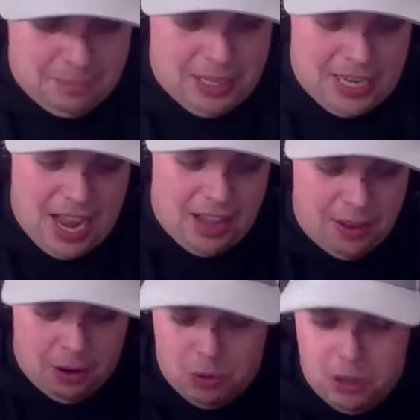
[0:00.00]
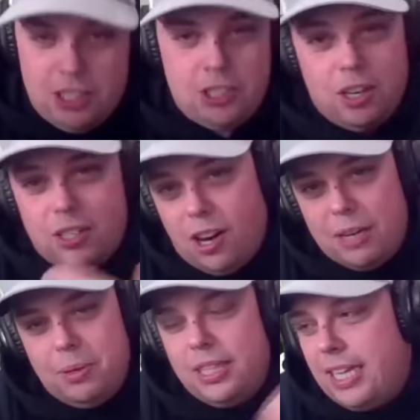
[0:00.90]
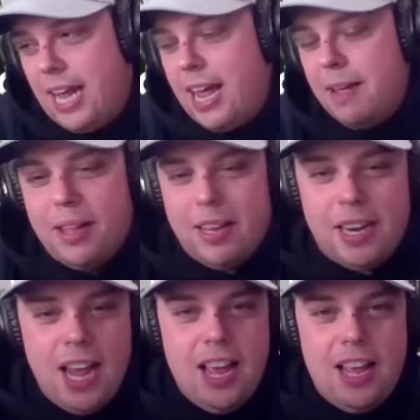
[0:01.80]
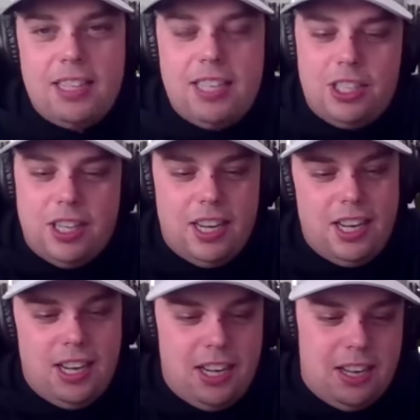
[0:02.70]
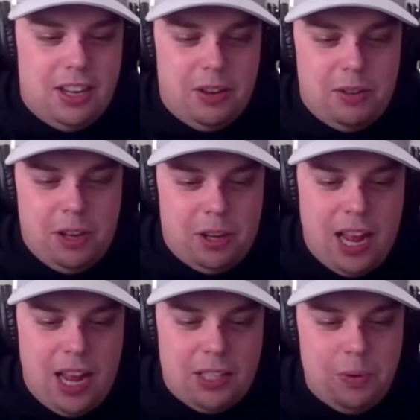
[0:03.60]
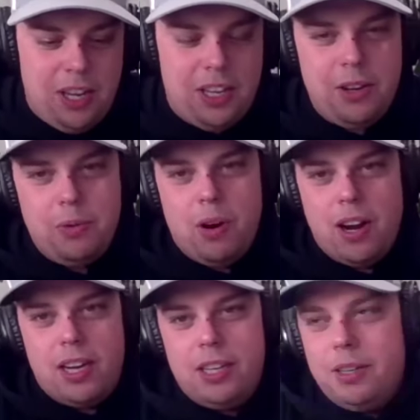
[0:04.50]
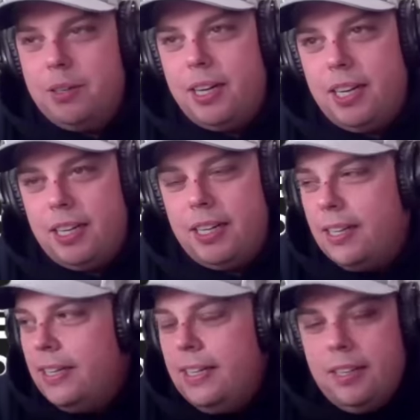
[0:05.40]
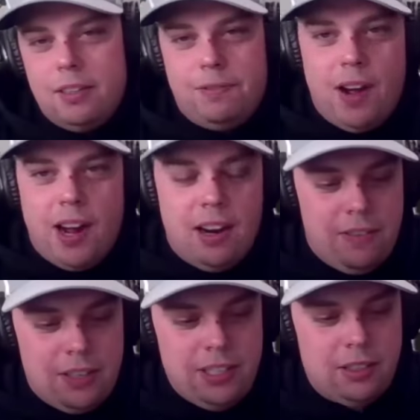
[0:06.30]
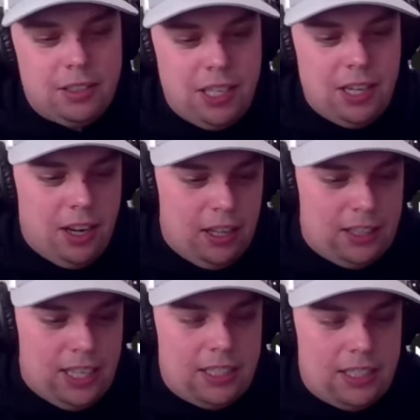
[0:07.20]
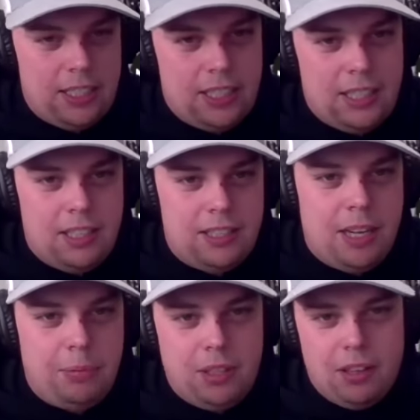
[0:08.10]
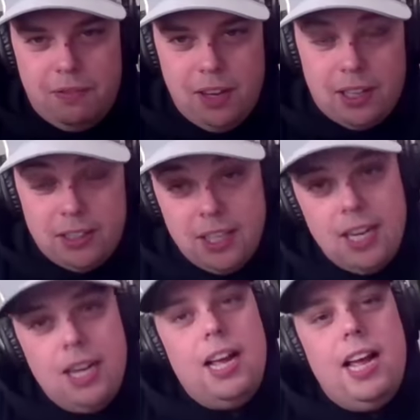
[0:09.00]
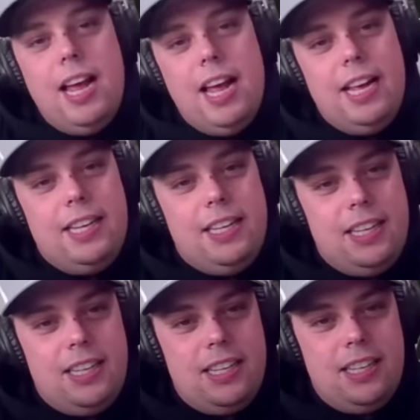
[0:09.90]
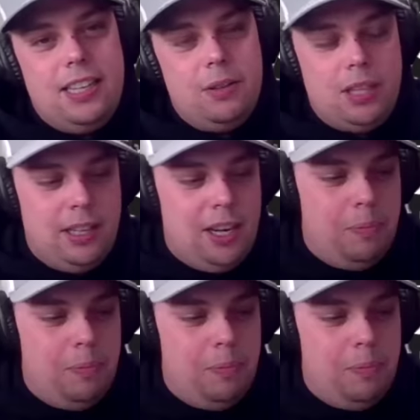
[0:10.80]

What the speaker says: But yeah, though, let's start talking about the game. Like, it's such a last week you wanted to fire every single Seahawk that stepped on the field, and it was a little bit.